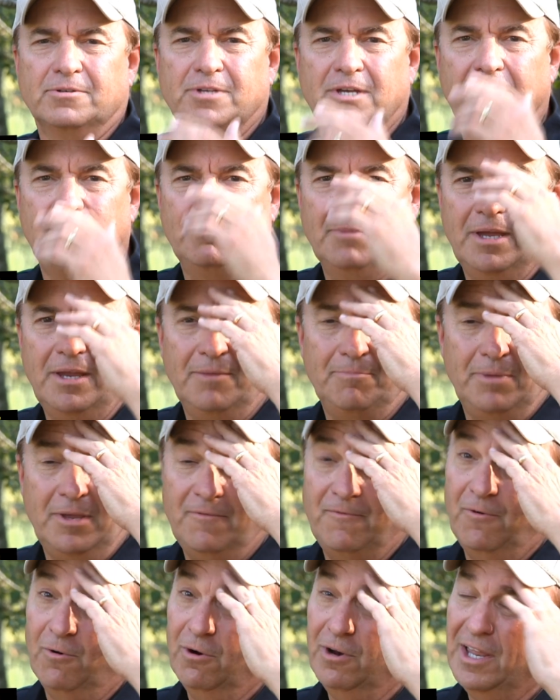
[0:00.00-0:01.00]
They may be
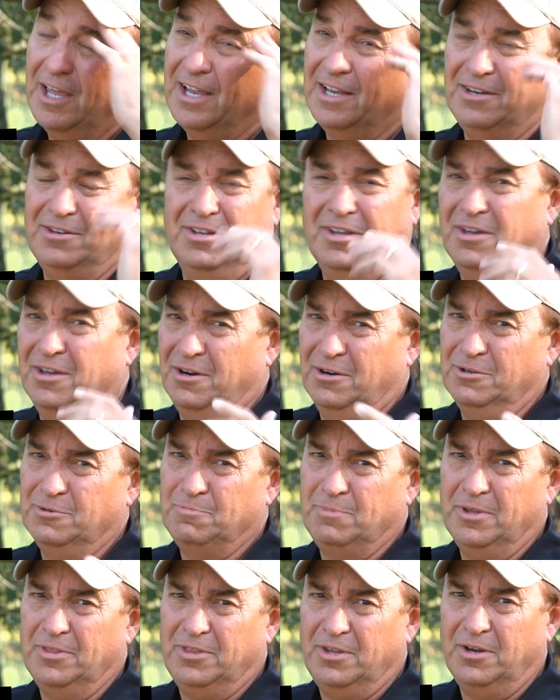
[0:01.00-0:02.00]
four-legged hunters,
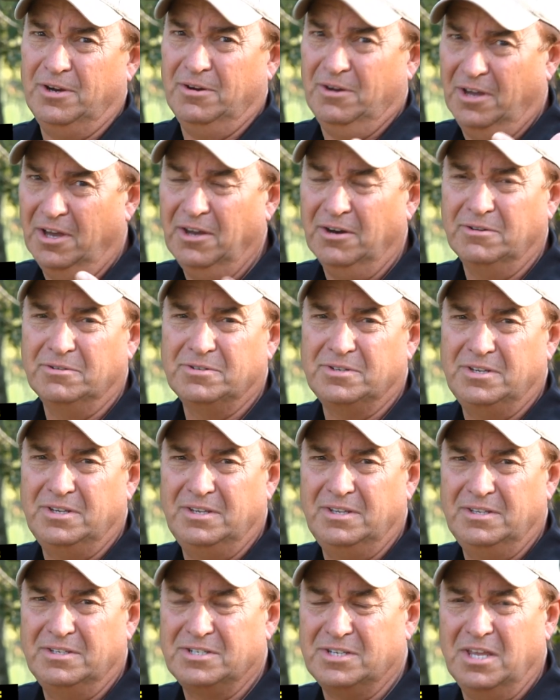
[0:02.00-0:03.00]
but they're hunters
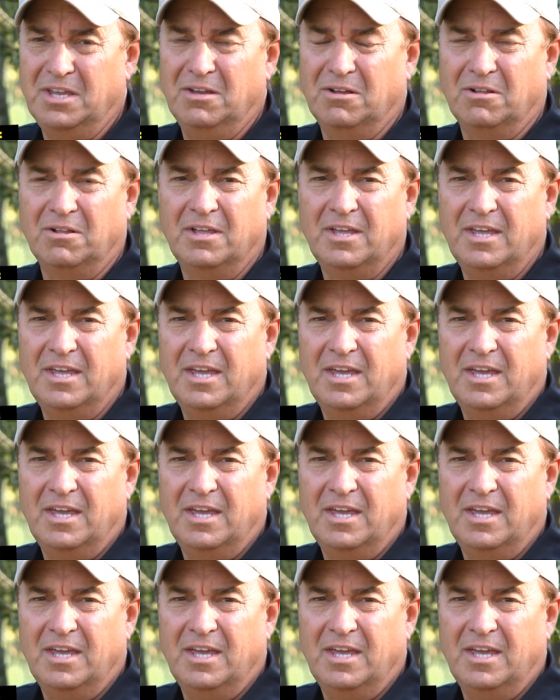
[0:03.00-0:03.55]
still.